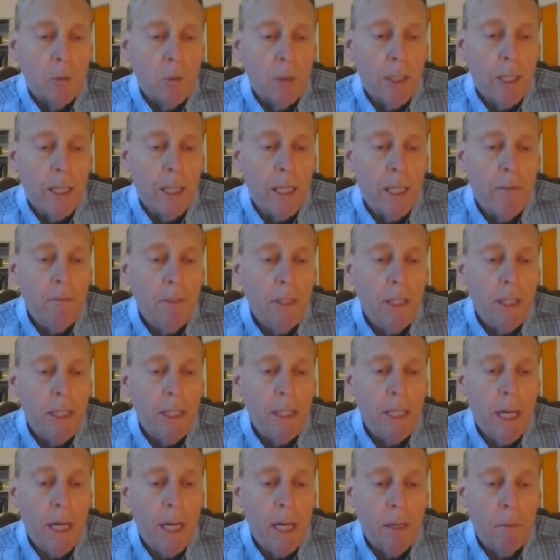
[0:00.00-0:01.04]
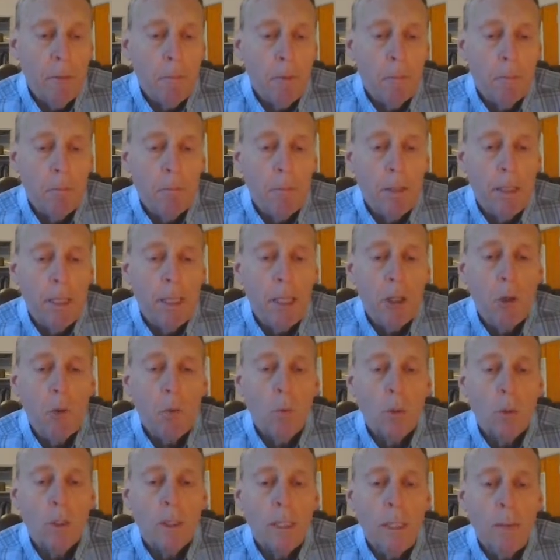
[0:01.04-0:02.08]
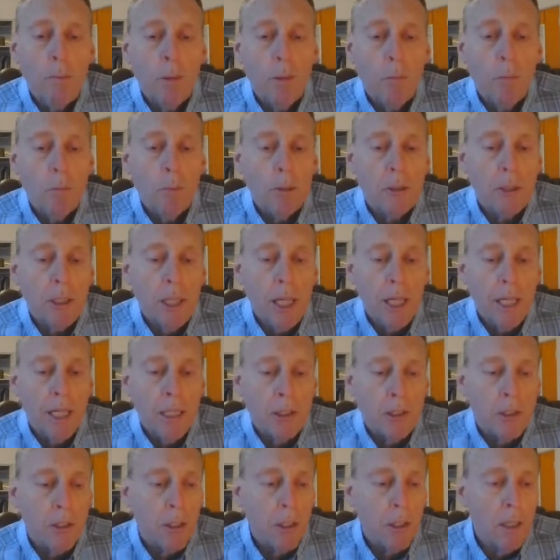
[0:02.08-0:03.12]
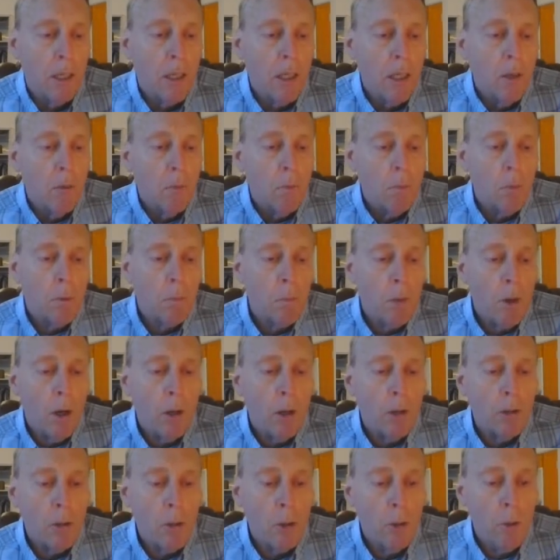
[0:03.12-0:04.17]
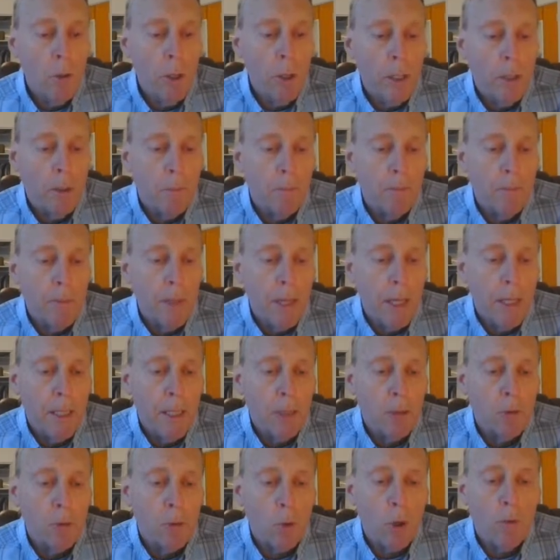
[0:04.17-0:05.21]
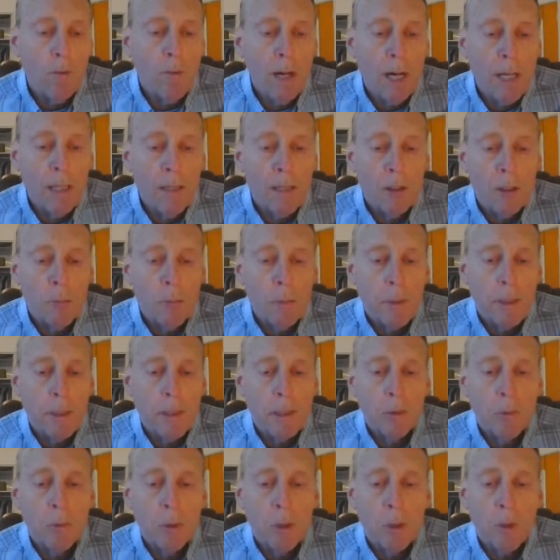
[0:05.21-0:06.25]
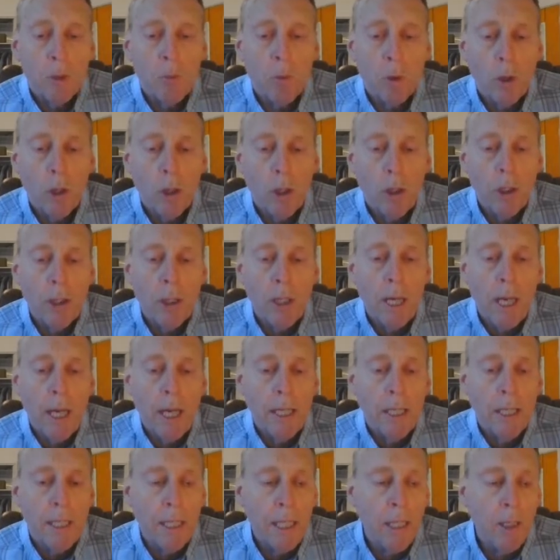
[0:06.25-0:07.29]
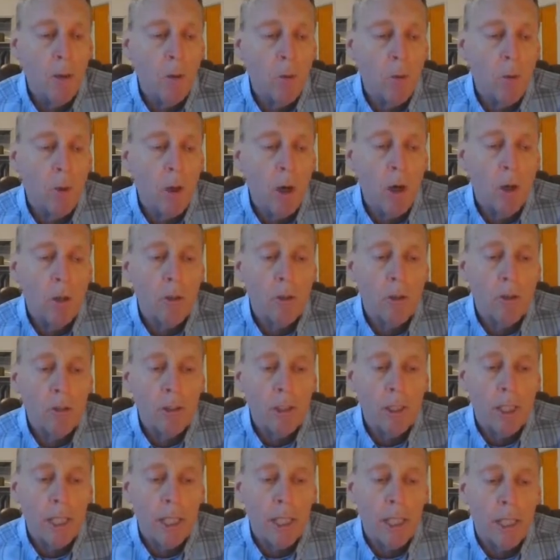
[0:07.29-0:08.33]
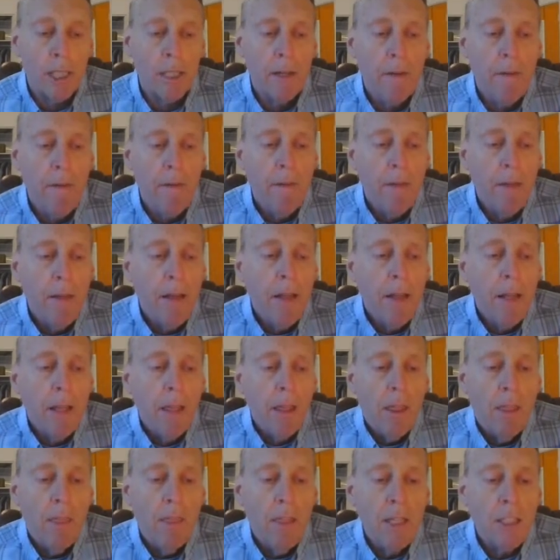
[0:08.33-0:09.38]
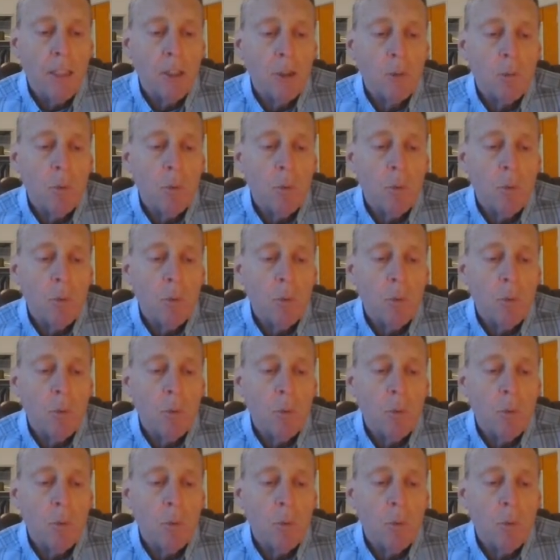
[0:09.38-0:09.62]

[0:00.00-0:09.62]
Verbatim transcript: when evening came, many who were demon-possessed were brought to him, and he drove out the spirits with a word and healed all the sick. This